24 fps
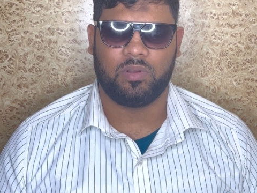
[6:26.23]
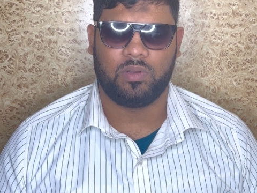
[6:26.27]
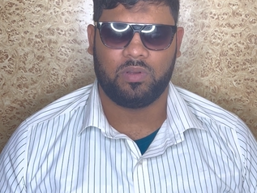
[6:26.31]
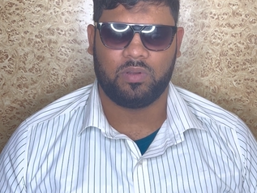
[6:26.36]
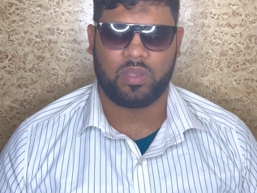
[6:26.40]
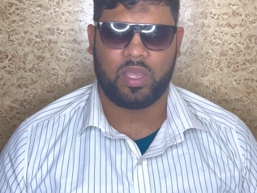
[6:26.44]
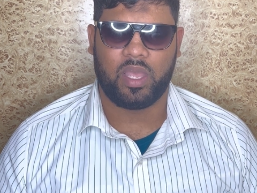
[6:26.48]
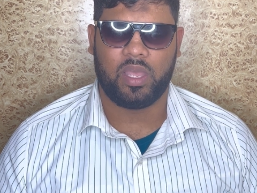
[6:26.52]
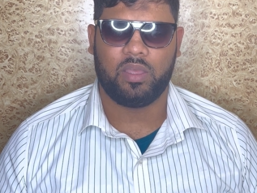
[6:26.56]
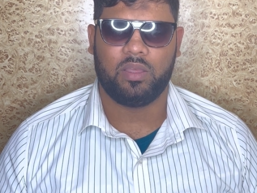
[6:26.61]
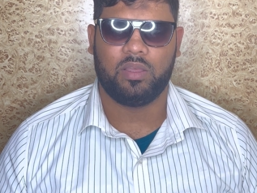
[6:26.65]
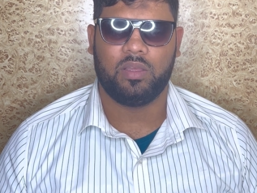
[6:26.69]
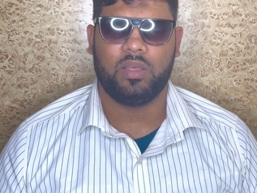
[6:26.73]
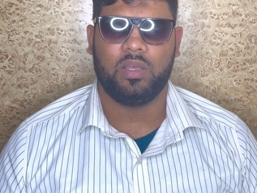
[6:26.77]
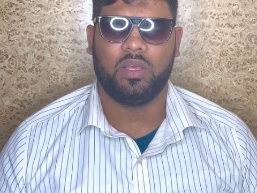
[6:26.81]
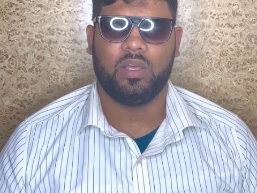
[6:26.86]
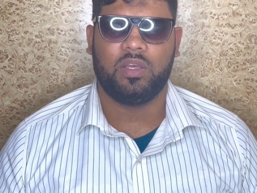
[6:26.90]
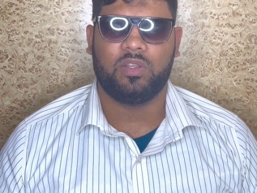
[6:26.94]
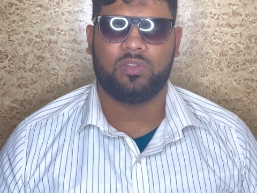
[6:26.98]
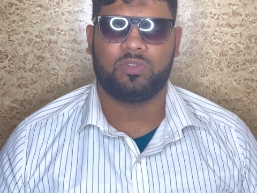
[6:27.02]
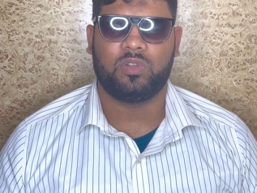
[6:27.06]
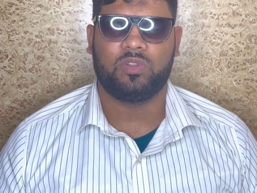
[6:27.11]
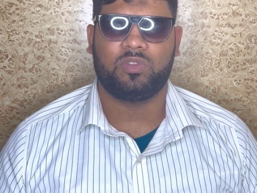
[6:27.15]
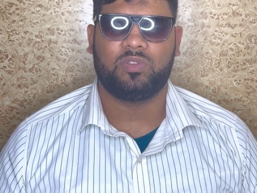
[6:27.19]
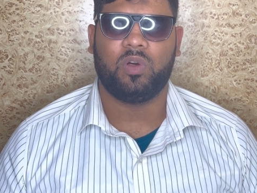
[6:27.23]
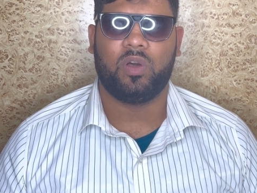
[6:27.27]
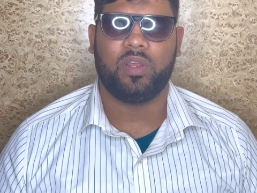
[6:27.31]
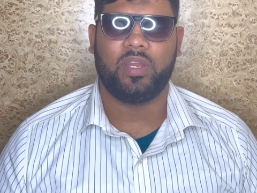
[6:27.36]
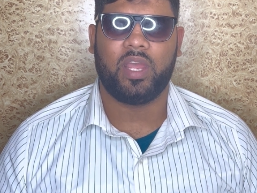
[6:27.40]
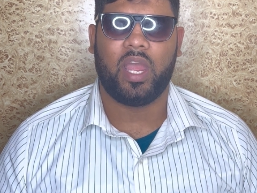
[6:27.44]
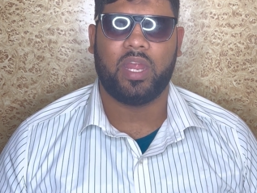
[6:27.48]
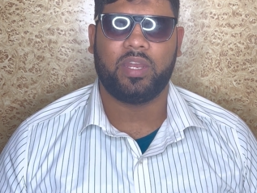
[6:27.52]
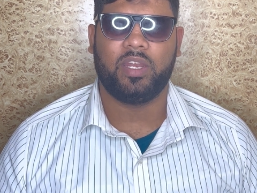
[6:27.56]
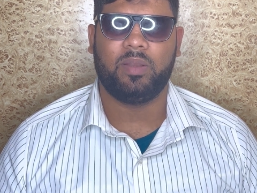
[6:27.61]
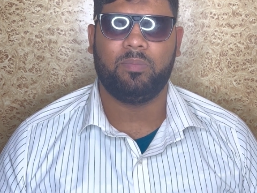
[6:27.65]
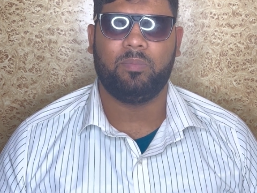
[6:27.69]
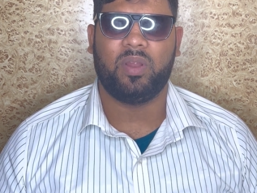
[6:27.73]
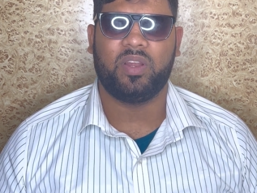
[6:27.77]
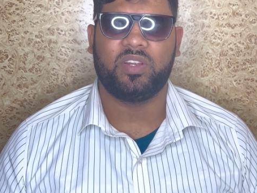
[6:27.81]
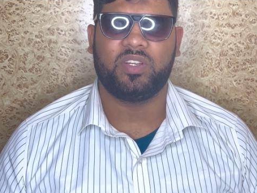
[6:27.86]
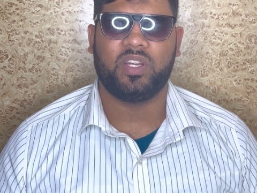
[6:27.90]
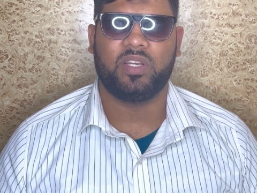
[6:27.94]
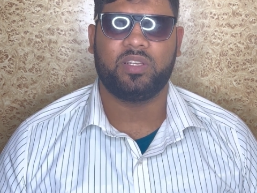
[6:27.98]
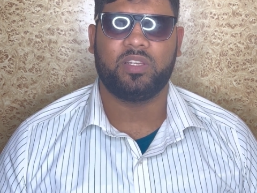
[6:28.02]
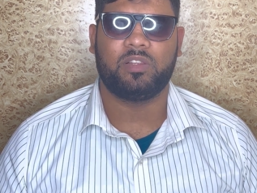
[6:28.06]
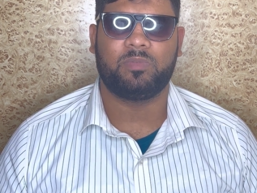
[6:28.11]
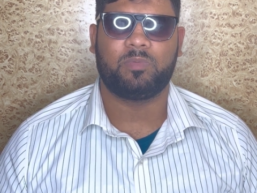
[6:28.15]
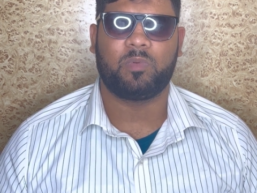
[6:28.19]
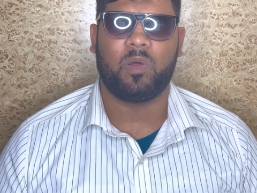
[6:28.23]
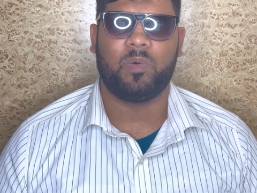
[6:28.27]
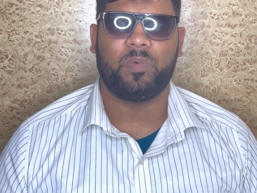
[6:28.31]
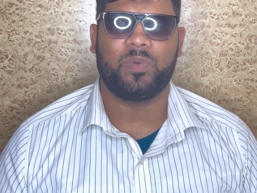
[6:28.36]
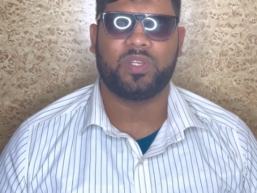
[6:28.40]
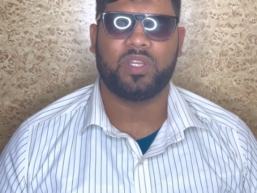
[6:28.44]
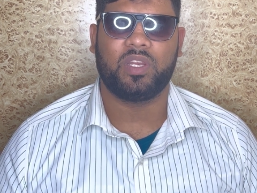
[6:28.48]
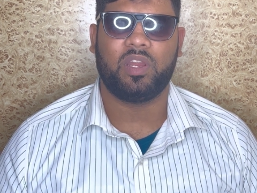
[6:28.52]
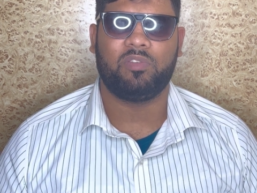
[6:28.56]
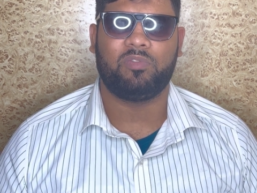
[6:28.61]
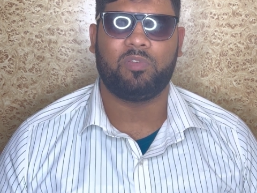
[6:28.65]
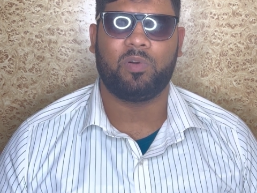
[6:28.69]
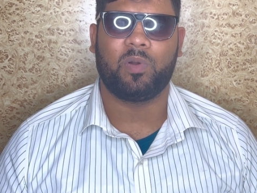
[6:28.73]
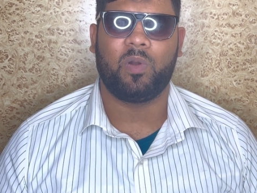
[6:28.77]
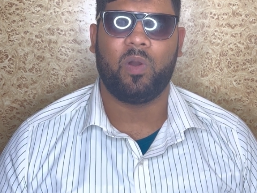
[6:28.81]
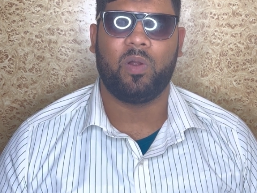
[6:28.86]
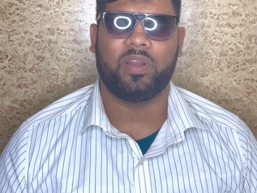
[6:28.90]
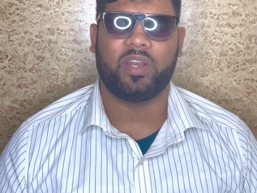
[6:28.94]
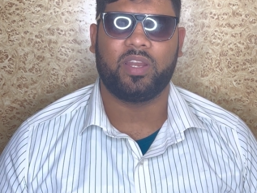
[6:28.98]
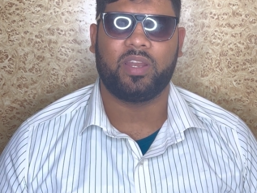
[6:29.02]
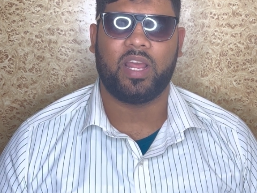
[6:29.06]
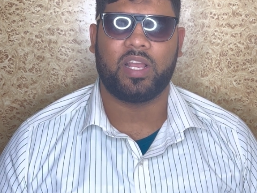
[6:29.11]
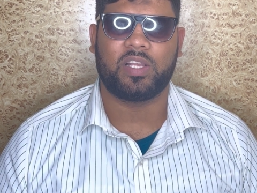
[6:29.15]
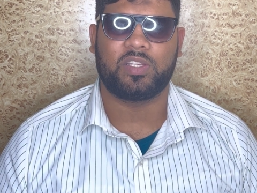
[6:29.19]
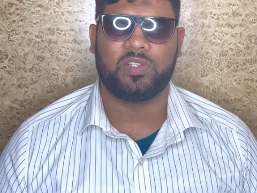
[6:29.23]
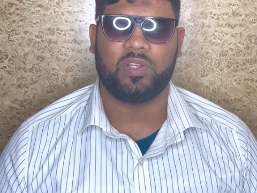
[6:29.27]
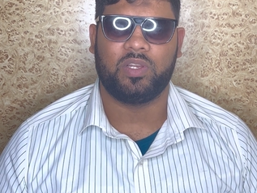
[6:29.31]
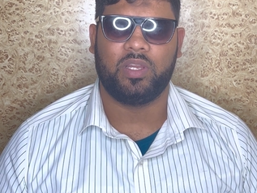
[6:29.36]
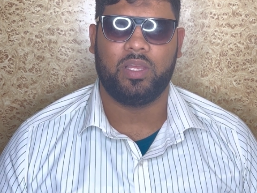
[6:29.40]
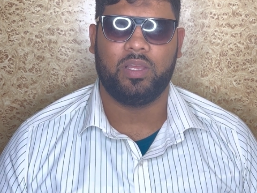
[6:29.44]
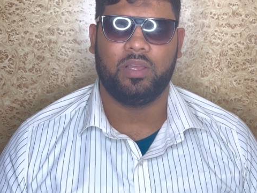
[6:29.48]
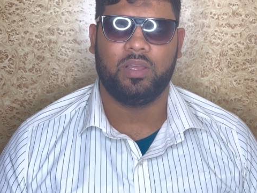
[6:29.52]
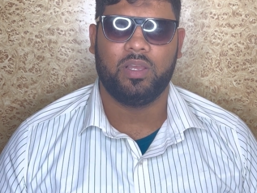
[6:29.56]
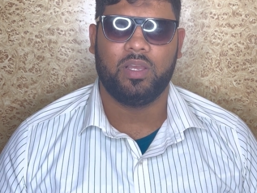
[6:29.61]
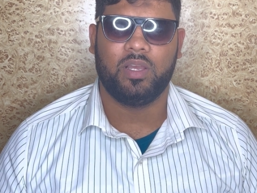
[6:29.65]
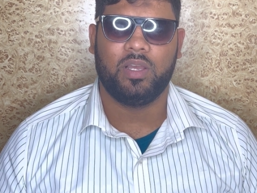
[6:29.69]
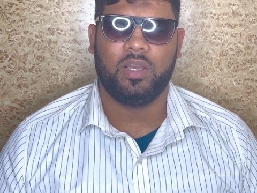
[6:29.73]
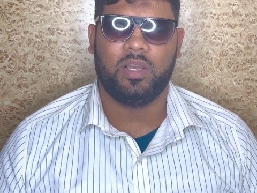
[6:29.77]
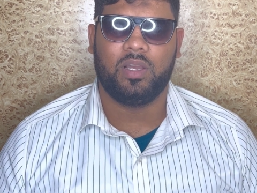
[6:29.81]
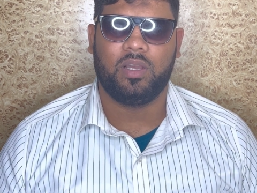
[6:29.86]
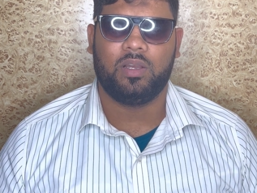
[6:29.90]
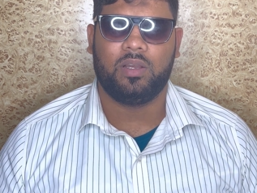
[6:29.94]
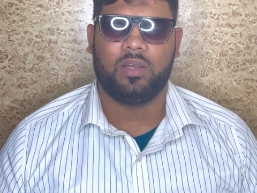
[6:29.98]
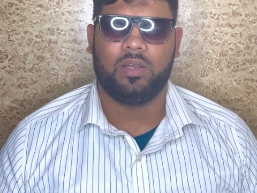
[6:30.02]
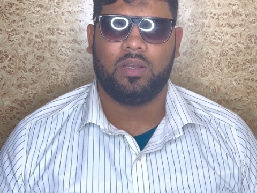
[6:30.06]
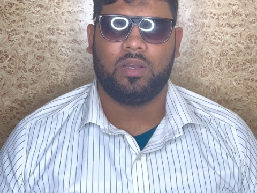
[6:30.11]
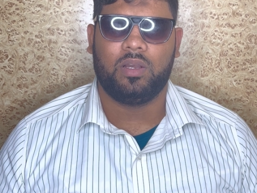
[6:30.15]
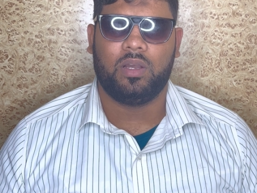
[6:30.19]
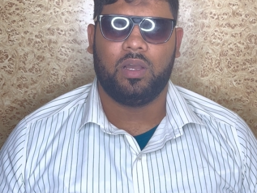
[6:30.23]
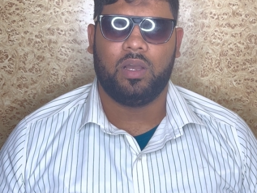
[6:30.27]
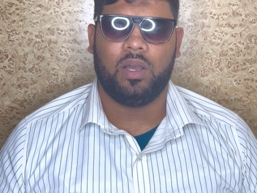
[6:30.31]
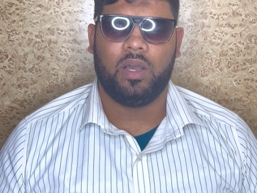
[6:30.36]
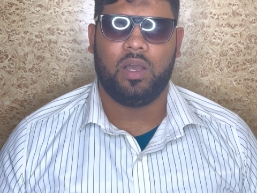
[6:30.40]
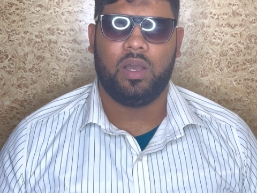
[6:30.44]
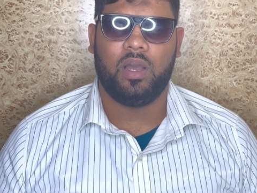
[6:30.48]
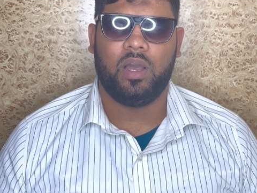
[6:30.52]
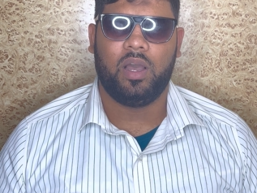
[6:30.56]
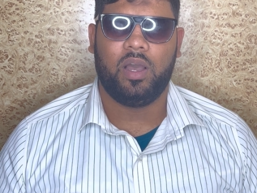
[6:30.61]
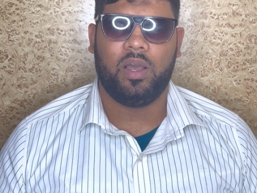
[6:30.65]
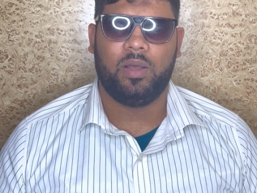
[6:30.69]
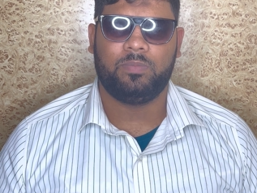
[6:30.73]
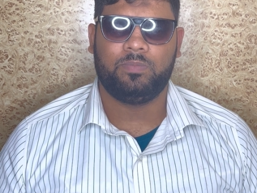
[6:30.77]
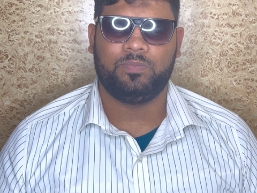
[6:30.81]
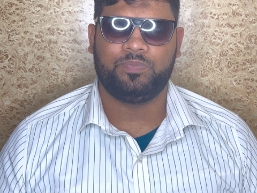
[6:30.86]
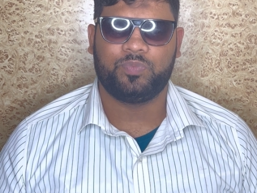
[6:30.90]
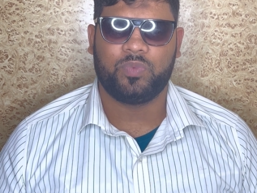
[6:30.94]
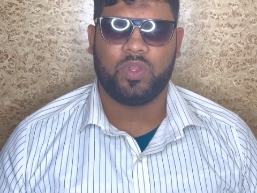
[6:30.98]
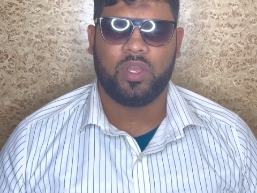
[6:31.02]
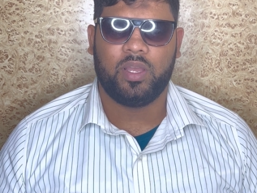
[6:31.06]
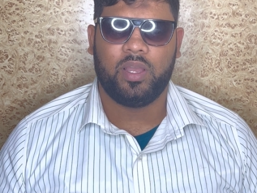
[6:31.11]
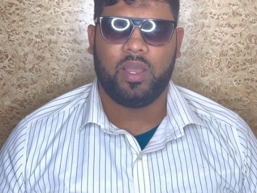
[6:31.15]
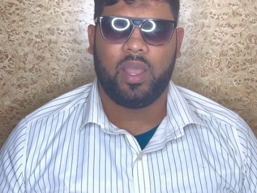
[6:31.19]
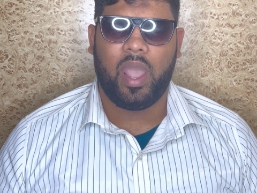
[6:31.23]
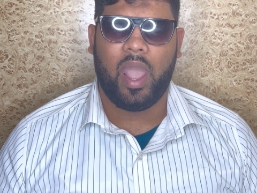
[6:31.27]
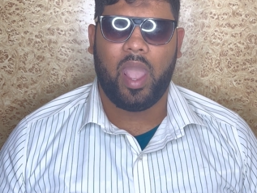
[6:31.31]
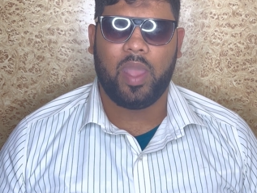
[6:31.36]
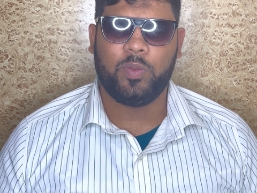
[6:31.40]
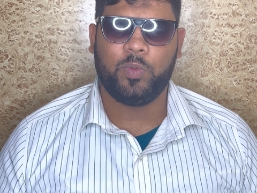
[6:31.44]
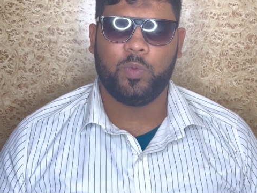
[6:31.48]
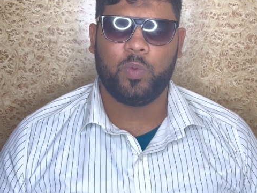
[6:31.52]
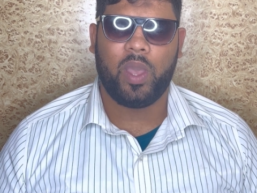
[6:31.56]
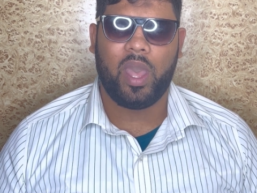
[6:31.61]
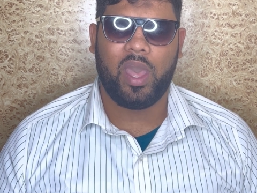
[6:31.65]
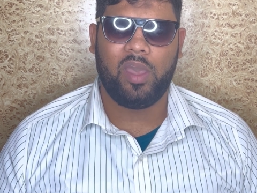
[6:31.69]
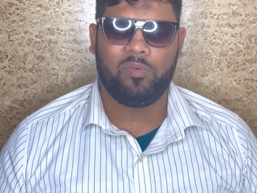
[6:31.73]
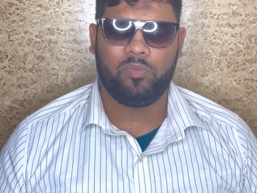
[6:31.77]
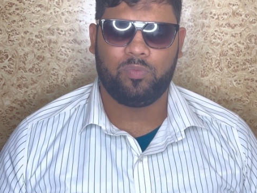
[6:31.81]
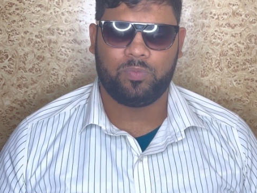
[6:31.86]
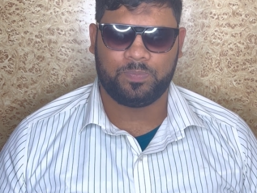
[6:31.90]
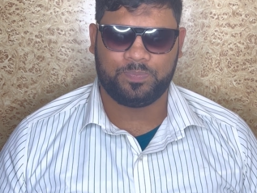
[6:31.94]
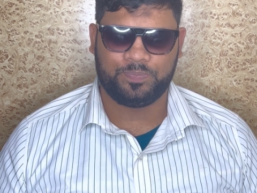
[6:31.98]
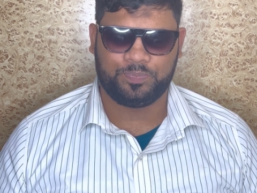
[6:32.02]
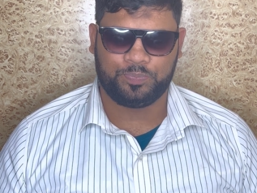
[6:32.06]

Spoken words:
Okay, so sorry, I didn't mention this provision, I forgot it actually. And you have